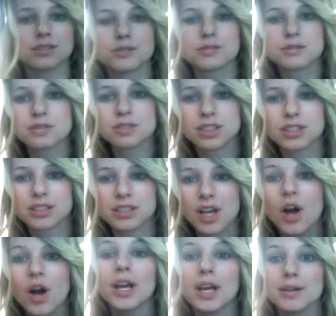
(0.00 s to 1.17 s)

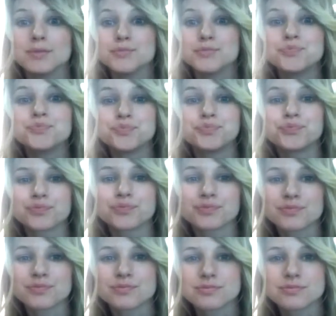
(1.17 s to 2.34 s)

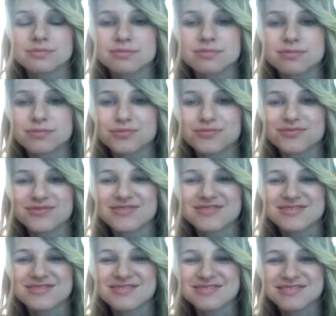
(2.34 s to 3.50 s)

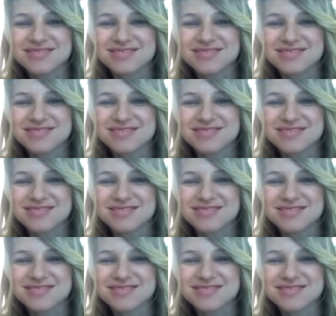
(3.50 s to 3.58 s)
No words are spoken by the person on screen.